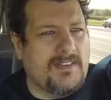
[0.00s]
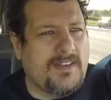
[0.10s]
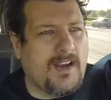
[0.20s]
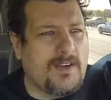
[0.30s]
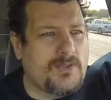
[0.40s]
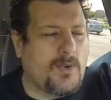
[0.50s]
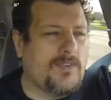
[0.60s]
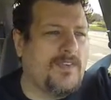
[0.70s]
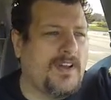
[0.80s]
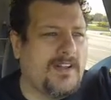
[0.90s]
there to sort
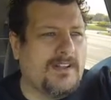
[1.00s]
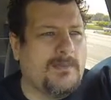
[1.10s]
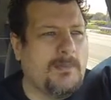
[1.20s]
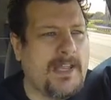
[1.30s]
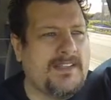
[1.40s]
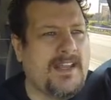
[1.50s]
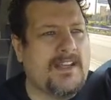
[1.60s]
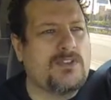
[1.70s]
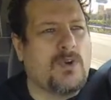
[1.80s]
of uh, maintain